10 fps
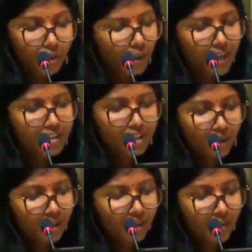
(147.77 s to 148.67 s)
we are
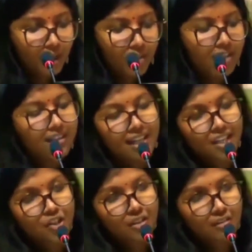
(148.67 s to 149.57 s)
talking about a
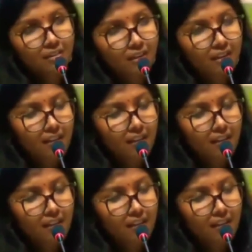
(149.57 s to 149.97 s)
nation